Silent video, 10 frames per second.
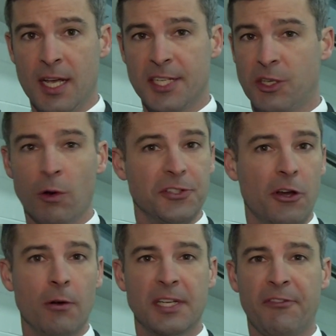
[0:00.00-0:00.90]
his goals
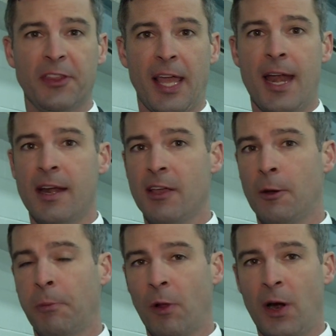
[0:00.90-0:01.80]
are no different than any
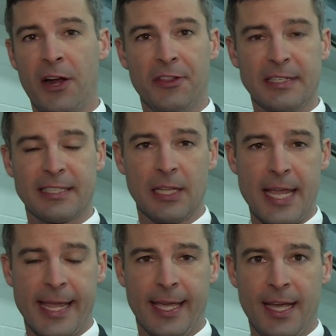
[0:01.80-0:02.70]
other player in this
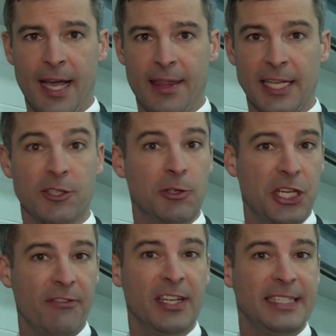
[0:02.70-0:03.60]
league, and that's to
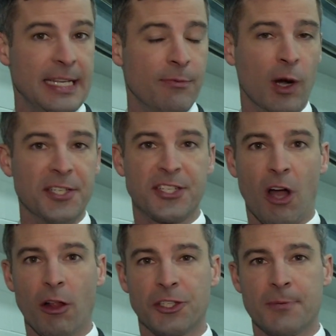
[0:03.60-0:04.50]
achieve a D1
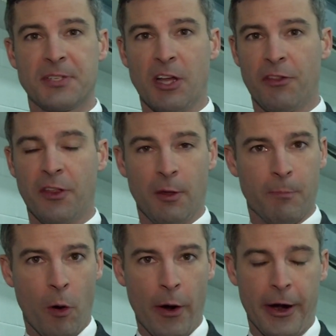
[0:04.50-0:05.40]
scholarship south of the
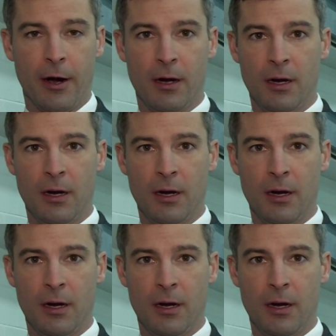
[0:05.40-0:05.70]
border.